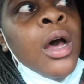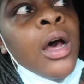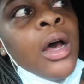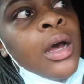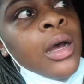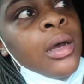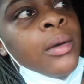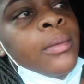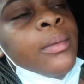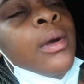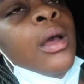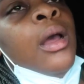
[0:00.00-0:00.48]

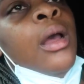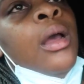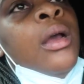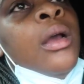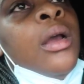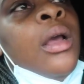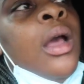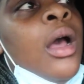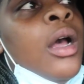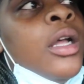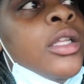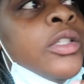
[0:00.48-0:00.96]
um
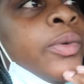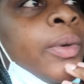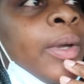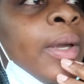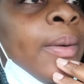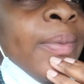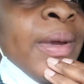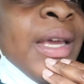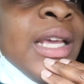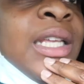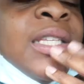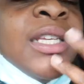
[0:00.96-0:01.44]
called
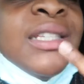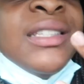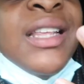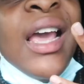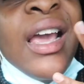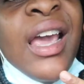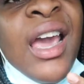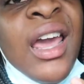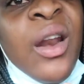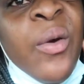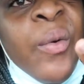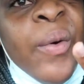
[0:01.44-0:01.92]
Twin Peaks because i
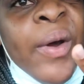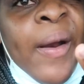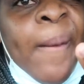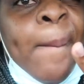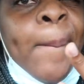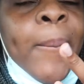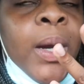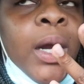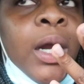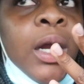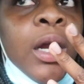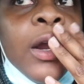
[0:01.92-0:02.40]
kind of want a
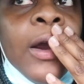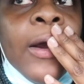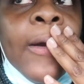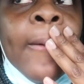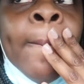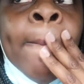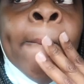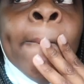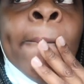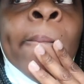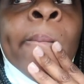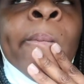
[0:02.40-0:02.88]
burger
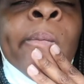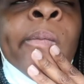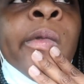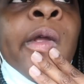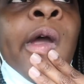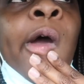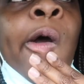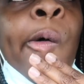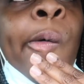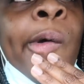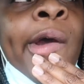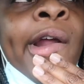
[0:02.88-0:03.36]

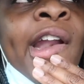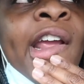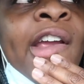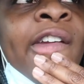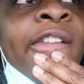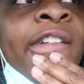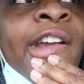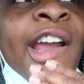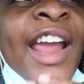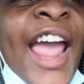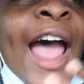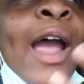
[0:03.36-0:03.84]
or
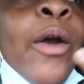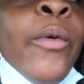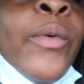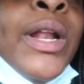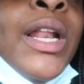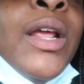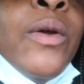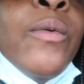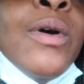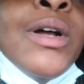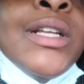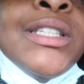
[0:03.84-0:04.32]
whatever i
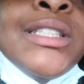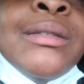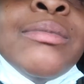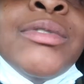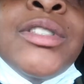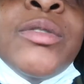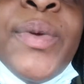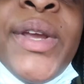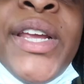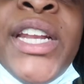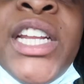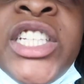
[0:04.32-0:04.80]
really want some
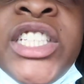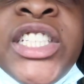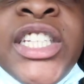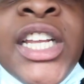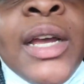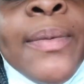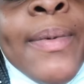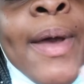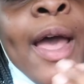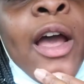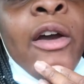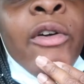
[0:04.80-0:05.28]
spinach
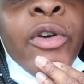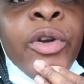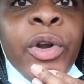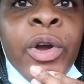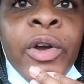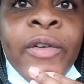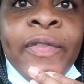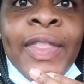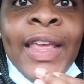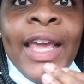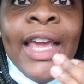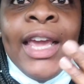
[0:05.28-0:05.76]
dip i don't know
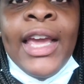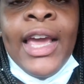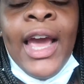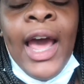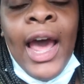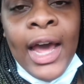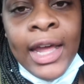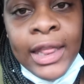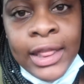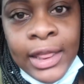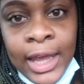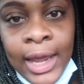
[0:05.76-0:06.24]
if they
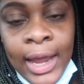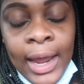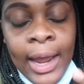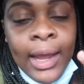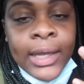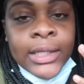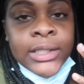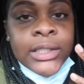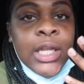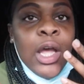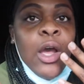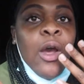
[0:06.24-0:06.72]
got
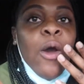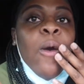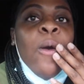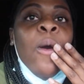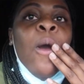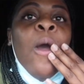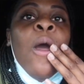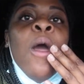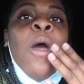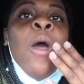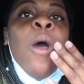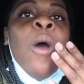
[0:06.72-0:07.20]
that so
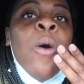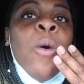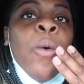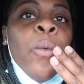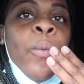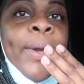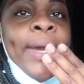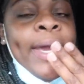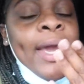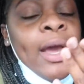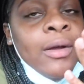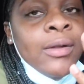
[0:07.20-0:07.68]

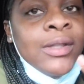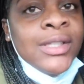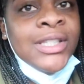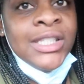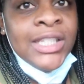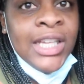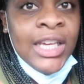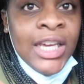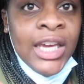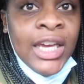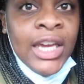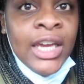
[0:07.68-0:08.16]
we gonna
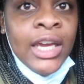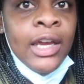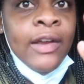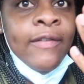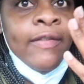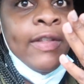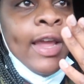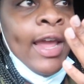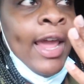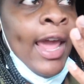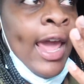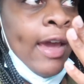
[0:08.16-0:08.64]
see if
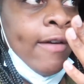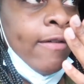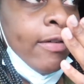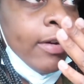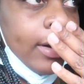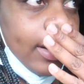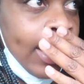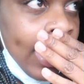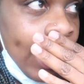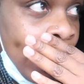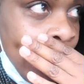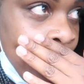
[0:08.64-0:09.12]
they have it or
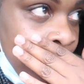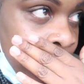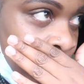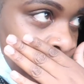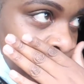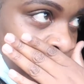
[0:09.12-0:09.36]
not